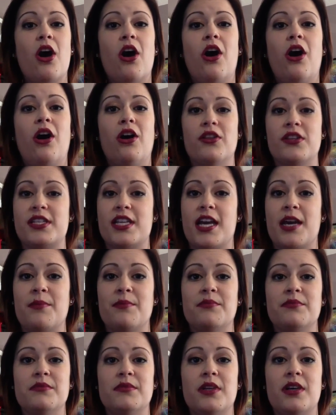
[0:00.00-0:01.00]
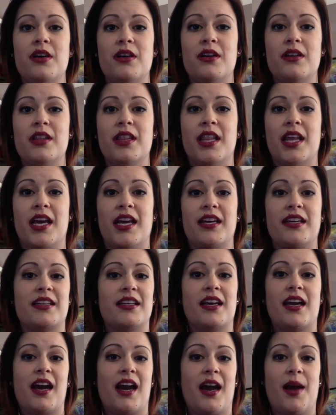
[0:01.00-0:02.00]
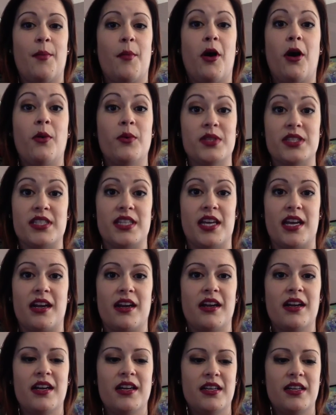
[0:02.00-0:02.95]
all the time. Like, I'm always there.